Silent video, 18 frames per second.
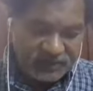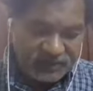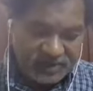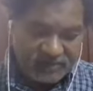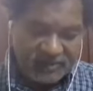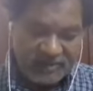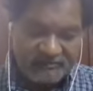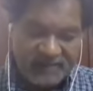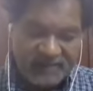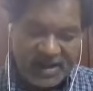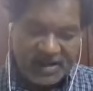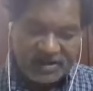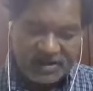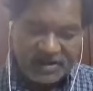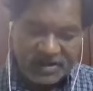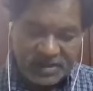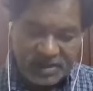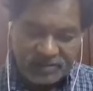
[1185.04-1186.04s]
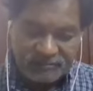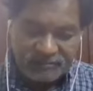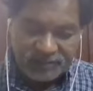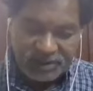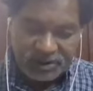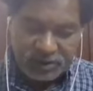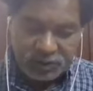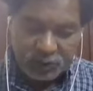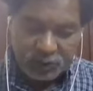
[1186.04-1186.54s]
from a banking
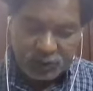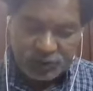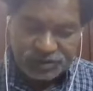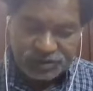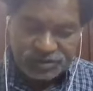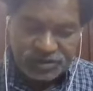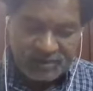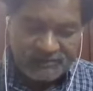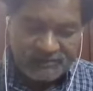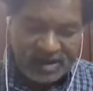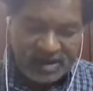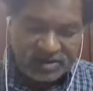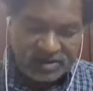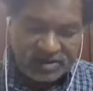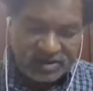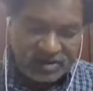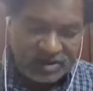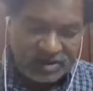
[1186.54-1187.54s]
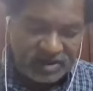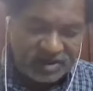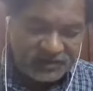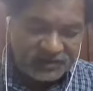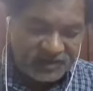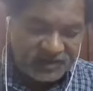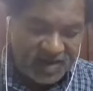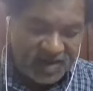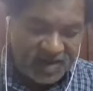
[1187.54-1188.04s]
company to which the Banking
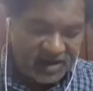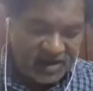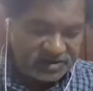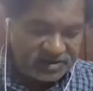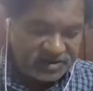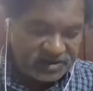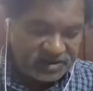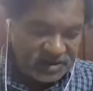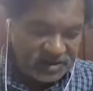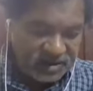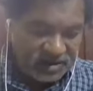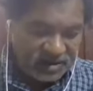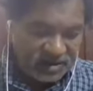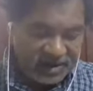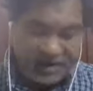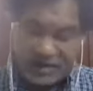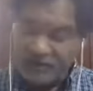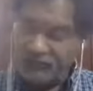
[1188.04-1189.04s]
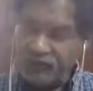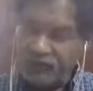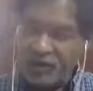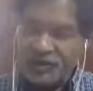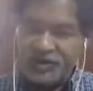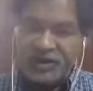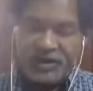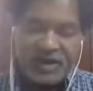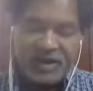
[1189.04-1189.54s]
Regulation Act
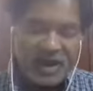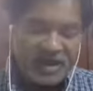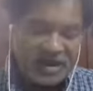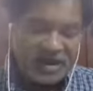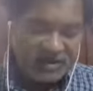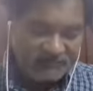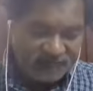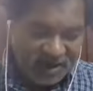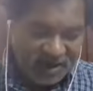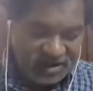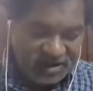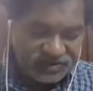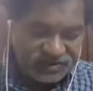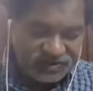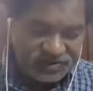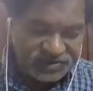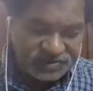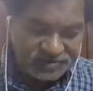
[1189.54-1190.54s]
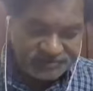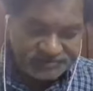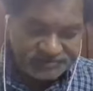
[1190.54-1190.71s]
1949 applies.